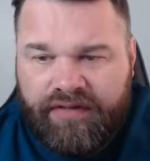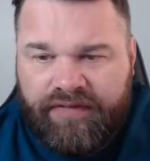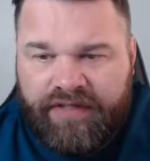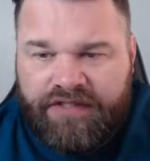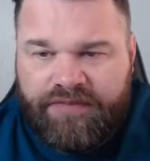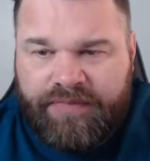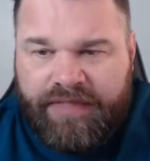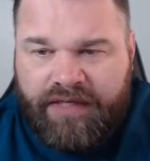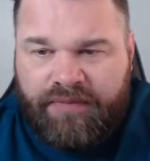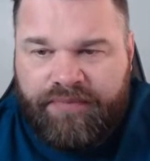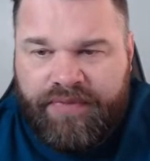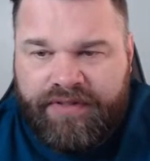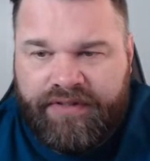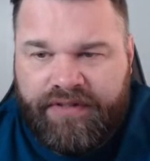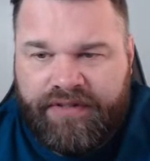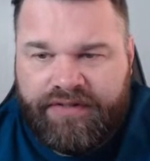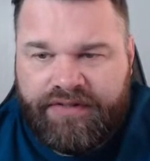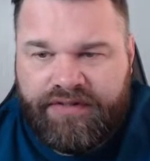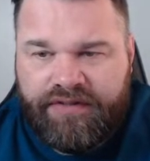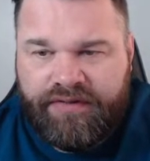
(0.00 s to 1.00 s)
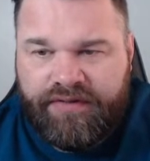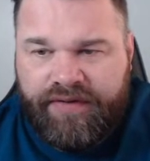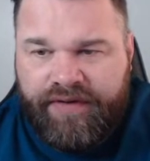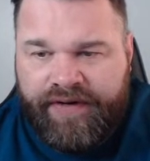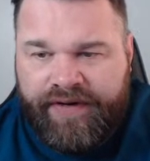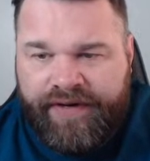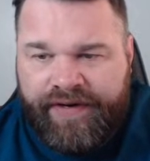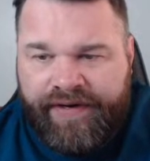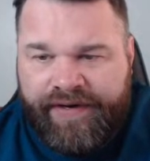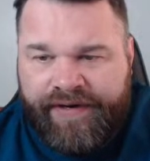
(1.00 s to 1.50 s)

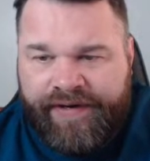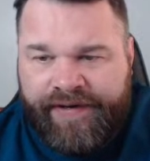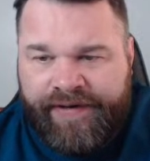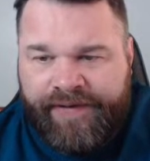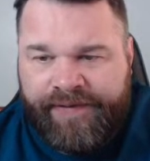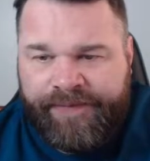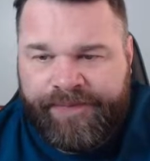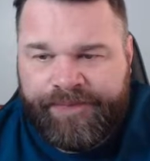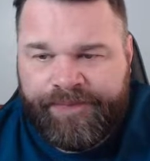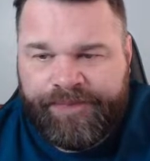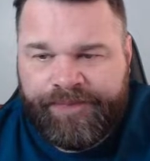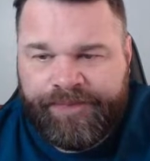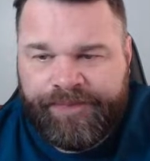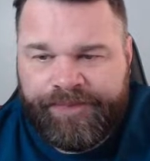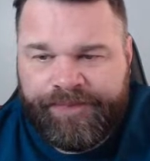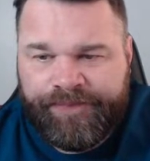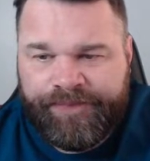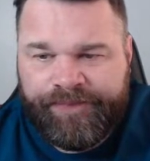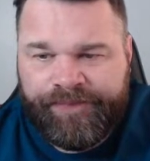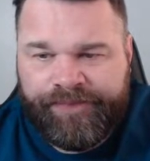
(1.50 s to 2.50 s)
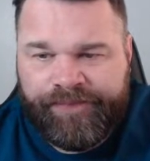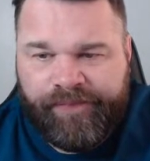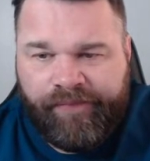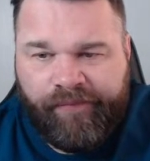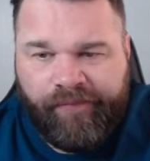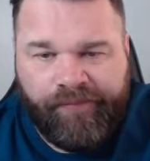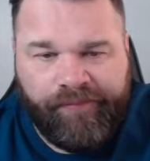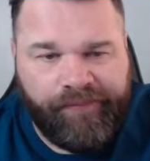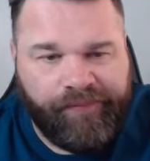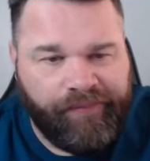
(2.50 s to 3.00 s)

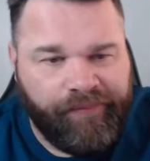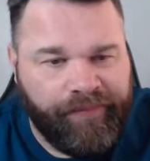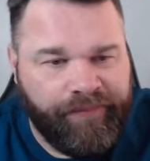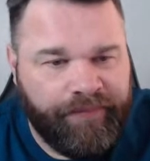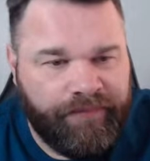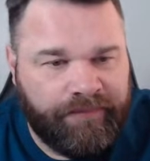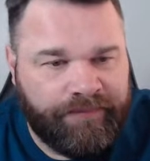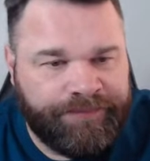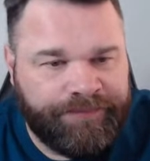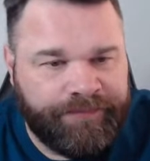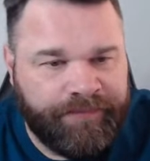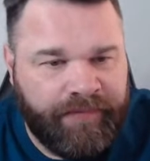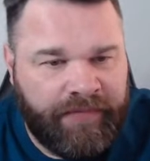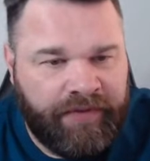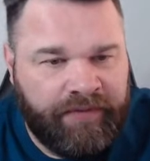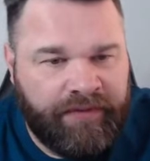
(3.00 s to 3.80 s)
Nothing is said.